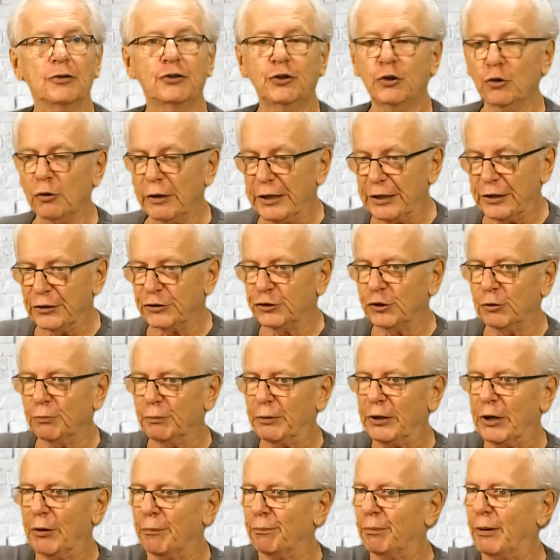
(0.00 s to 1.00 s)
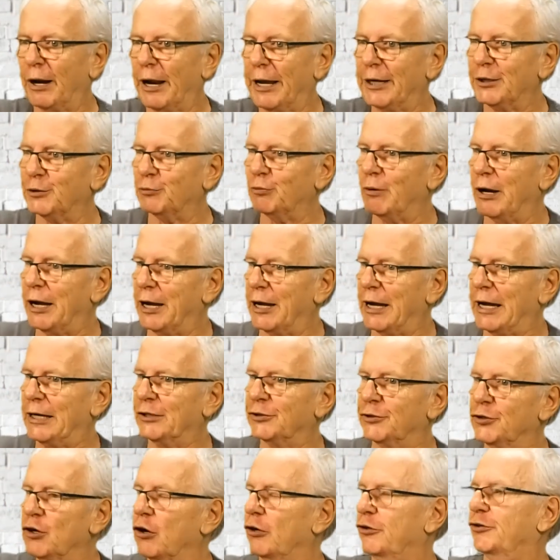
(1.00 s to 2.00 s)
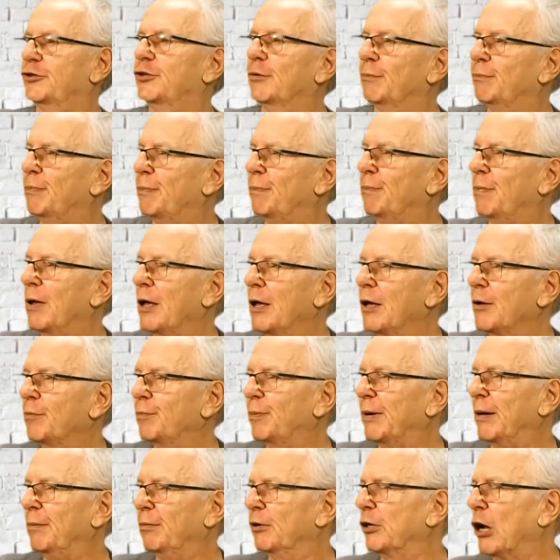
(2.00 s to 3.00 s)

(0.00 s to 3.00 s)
Surely there should be a place where it's not so... People